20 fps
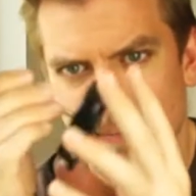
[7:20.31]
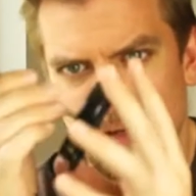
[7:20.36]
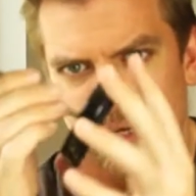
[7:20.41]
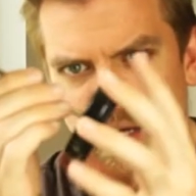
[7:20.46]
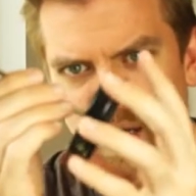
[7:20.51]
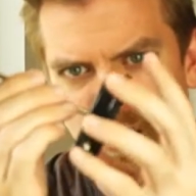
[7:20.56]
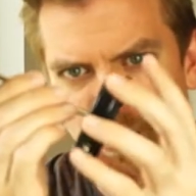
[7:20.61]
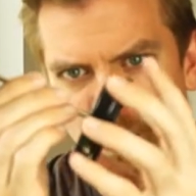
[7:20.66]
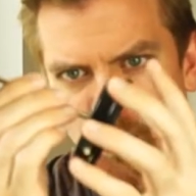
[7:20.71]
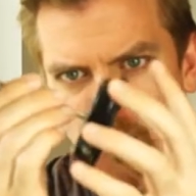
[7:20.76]

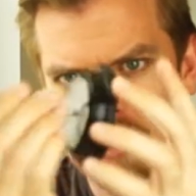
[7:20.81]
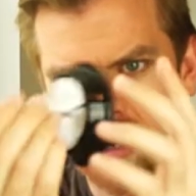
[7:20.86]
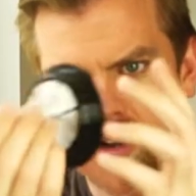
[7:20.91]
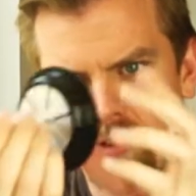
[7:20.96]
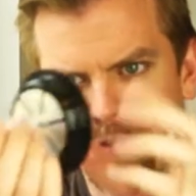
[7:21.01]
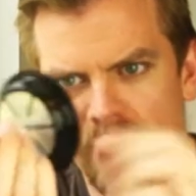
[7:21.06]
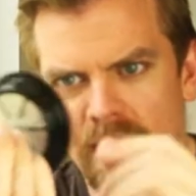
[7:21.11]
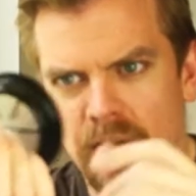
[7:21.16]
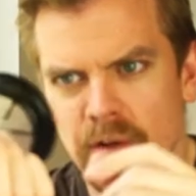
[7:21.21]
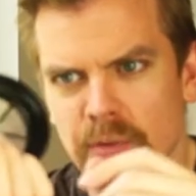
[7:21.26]
What I
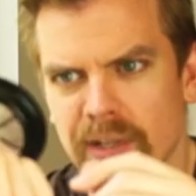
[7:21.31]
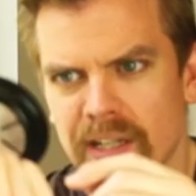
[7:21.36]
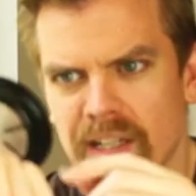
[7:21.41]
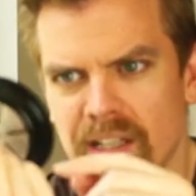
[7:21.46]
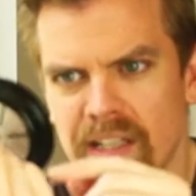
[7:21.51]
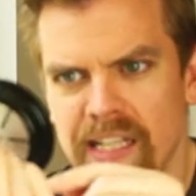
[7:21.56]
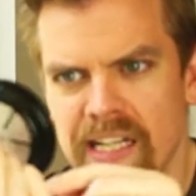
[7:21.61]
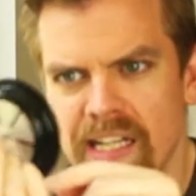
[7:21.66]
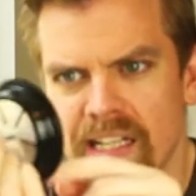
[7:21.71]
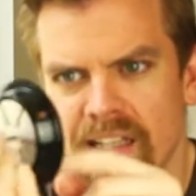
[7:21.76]
found when
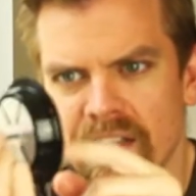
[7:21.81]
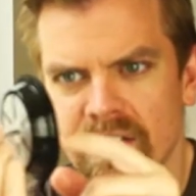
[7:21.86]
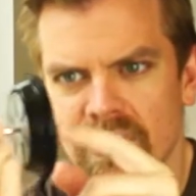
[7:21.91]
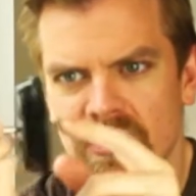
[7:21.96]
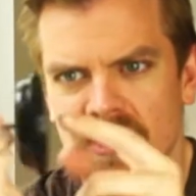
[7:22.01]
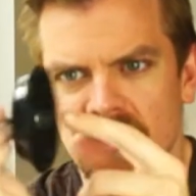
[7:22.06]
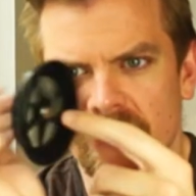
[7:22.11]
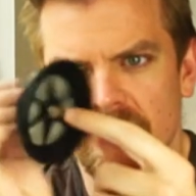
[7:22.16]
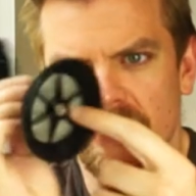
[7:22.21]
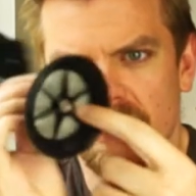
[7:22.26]
cleaning
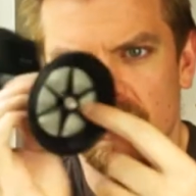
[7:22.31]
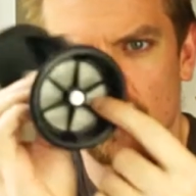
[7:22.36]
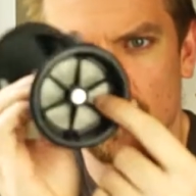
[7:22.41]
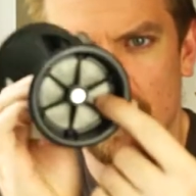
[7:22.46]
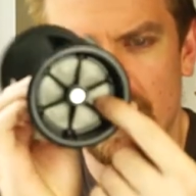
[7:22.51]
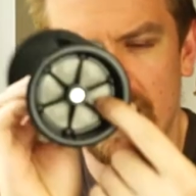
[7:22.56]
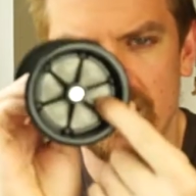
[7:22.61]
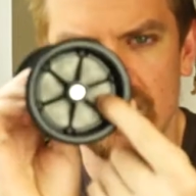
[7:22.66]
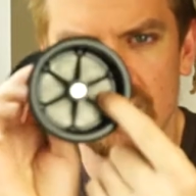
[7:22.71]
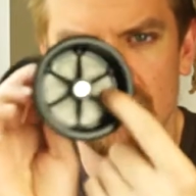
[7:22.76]
this is that
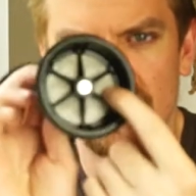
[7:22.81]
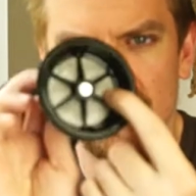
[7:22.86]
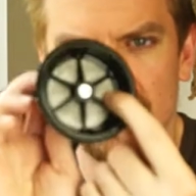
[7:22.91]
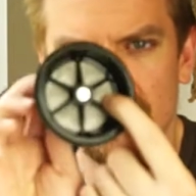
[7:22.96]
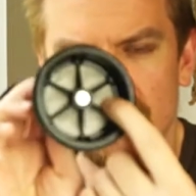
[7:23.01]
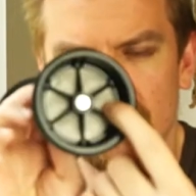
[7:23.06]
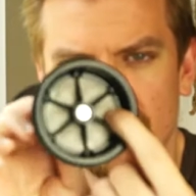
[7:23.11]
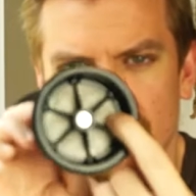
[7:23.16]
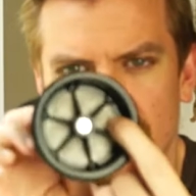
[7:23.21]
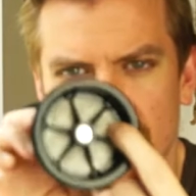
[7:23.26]
grinds
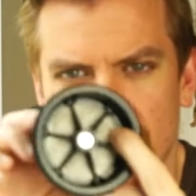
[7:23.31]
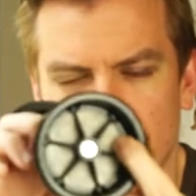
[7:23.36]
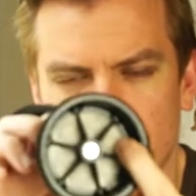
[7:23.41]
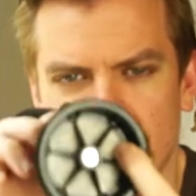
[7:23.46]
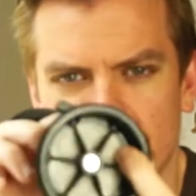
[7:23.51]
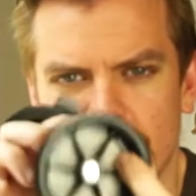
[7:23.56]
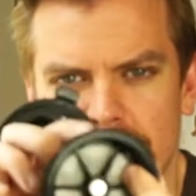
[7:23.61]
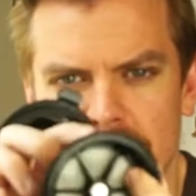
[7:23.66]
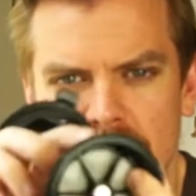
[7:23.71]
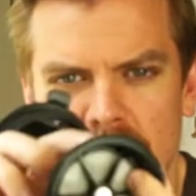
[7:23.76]
get stuck
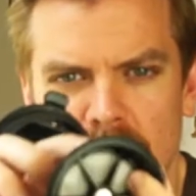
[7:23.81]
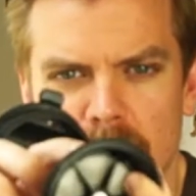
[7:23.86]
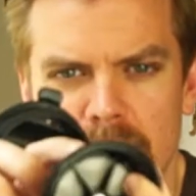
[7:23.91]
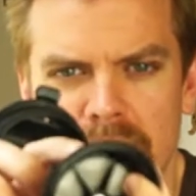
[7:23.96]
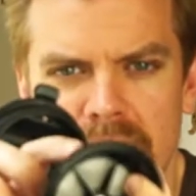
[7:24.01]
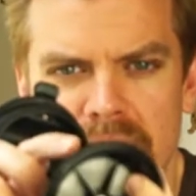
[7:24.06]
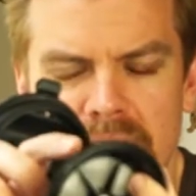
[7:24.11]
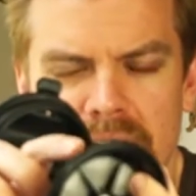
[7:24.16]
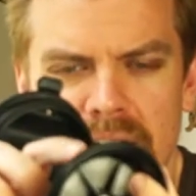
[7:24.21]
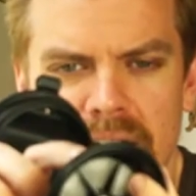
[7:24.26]

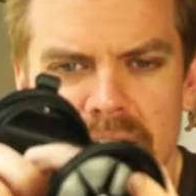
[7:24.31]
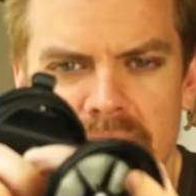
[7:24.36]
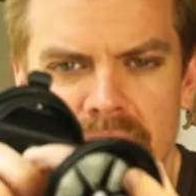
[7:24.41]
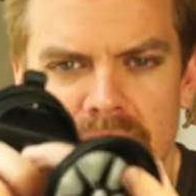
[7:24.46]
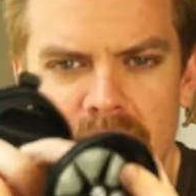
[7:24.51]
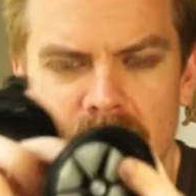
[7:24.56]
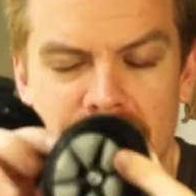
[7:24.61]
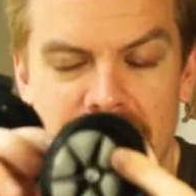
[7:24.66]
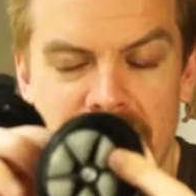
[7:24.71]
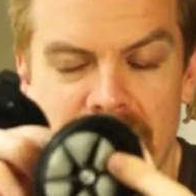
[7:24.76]
between,
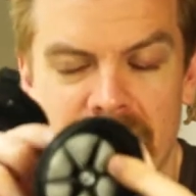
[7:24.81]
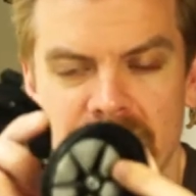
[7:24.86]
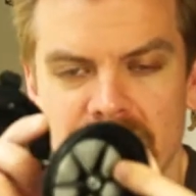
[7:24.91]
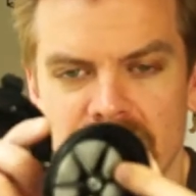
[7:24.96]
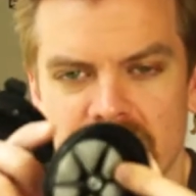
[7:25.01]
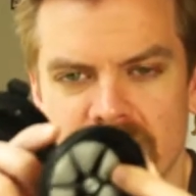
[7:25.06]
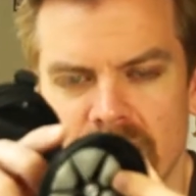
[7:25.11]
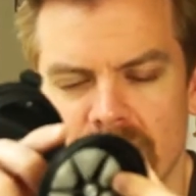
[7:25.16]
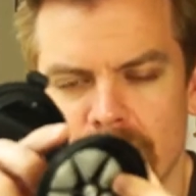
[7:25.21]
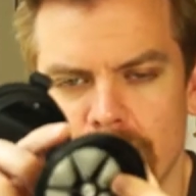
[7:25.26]
or can
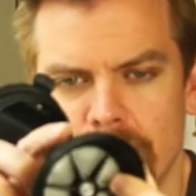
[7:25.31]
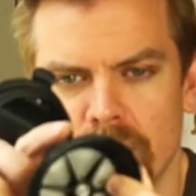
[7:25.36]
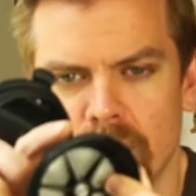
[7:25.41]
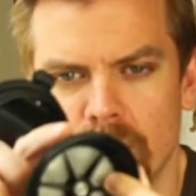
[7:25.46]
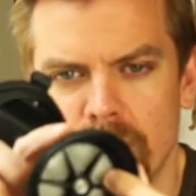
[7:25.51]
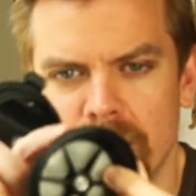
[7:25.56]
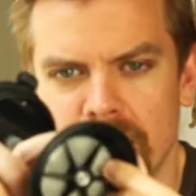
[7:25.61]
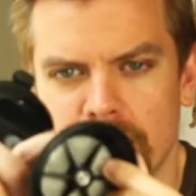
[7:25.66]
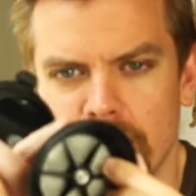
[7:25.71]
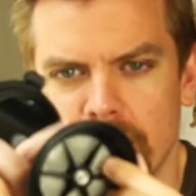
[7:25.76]
get stuck
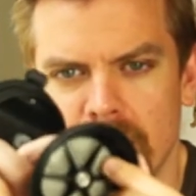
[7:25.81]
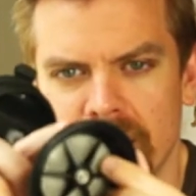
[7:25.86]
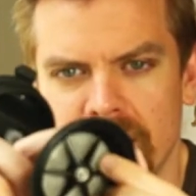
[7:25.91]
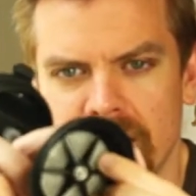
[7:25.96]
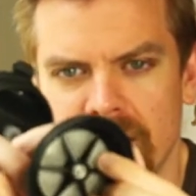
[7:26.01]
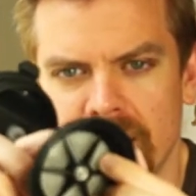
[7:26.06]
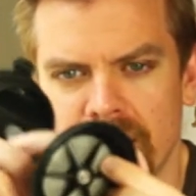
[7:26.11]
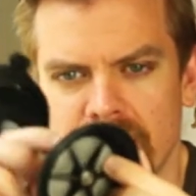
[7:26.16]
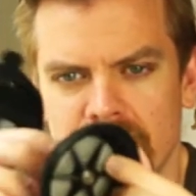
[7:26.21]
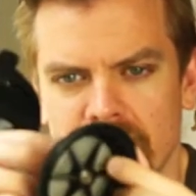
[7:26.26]
between the
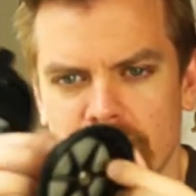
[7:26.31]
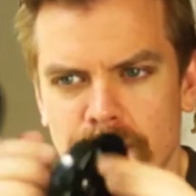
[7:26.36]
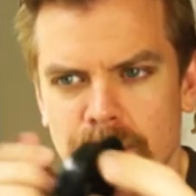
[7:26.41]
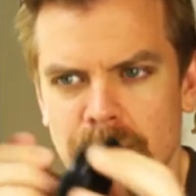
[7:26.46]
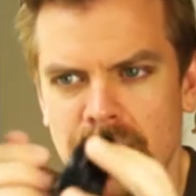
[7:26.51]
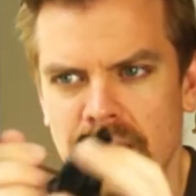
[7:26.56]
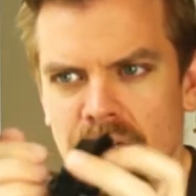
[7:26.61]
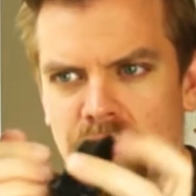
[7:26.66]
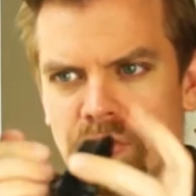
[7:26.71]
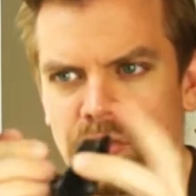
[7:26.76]
plate and the
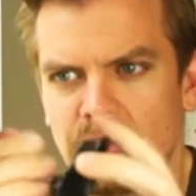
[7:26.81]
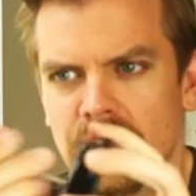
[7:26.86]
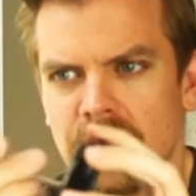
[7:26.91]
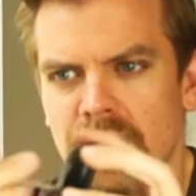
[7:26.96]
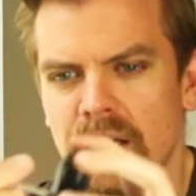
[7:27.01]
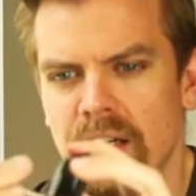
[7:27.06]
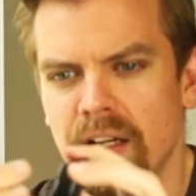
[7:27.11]
mesh.